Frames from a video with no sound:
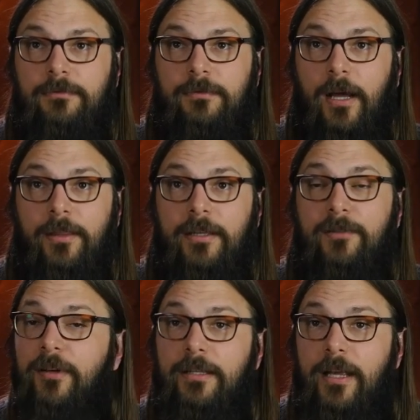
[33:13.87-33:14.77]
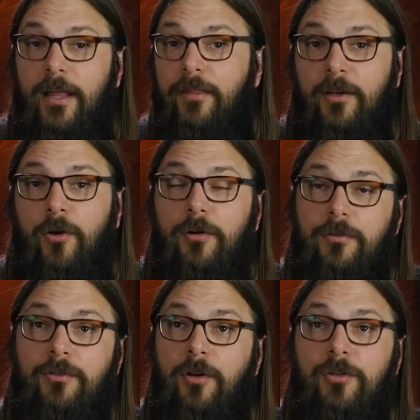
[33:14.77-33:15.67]
I think it's fantastic. I
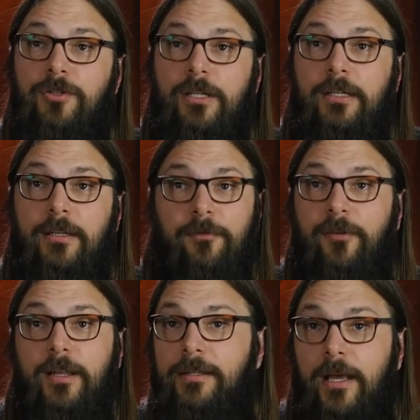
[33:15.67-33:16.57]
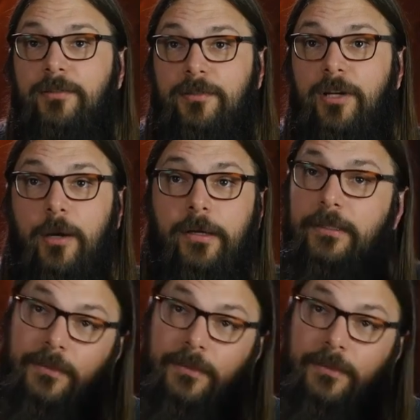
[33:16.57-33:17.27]
think Kurt G did a fantastic job on this.